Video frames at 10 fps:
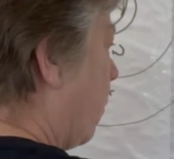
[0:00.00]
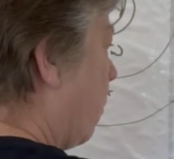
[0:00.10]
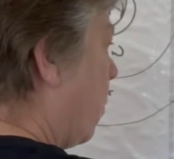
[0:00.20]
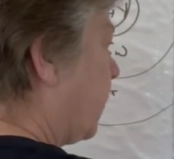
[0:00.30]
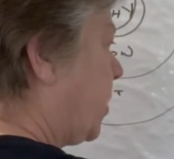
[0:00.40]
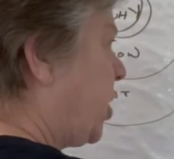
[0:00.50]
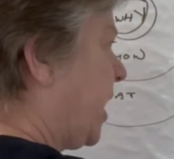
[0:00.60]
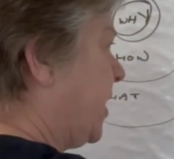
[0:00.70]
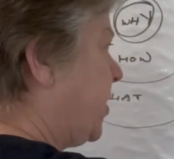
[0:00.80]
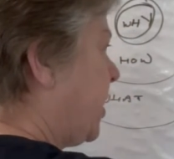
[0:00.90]
what the
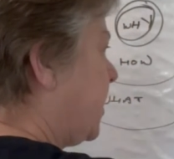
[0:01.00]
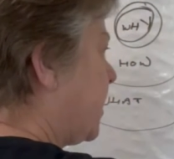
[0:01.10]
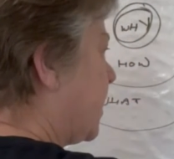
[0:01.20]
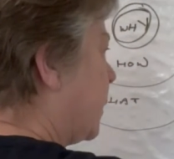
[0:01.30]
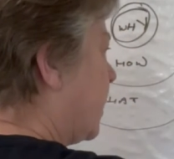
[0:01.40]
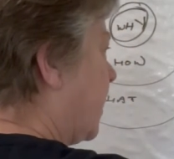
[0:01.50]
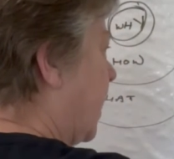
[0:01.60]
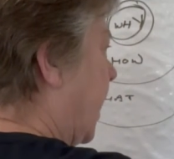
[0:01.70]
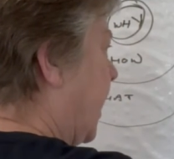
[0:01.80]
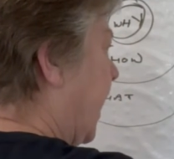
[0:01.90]
change is
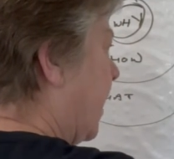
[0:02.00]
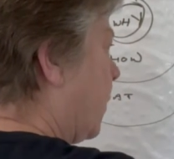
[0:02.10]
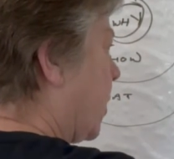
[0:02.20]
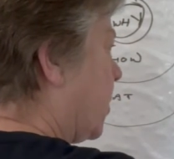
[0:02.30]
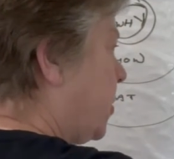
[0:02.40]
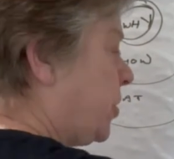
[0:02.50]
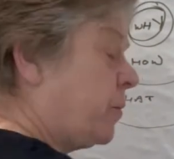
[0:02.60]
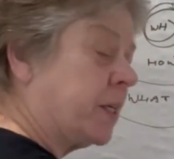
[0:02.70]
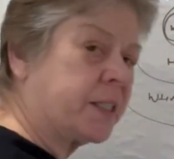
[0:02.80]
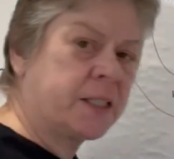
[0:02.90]
and how we're going to do
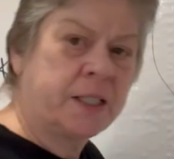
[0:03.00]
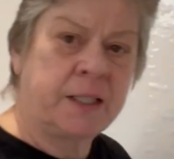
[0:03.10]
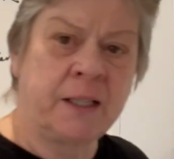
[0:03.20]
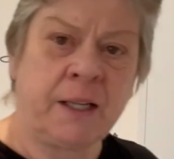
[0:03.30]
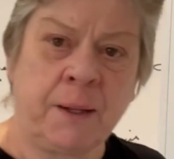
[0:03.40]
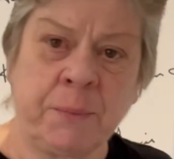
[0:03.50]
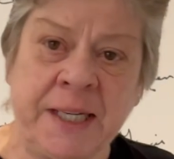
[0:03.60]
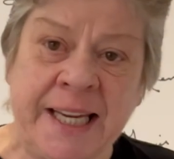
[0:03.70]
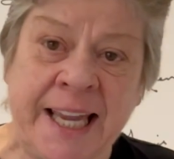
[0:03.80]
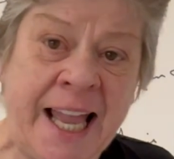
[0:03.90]
it. But
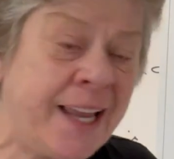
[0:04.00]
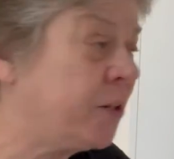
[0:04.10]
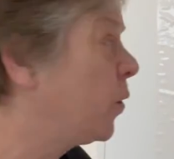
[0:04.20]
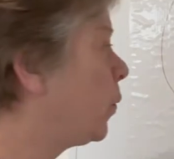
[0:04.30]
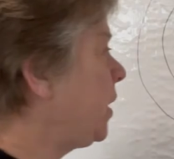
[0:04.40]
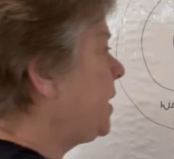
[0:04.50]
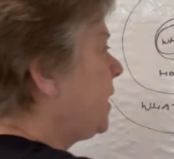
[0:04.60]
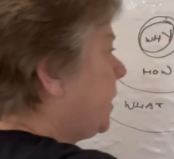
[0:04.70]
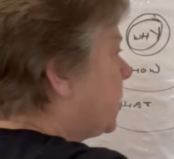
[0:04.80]
again, we need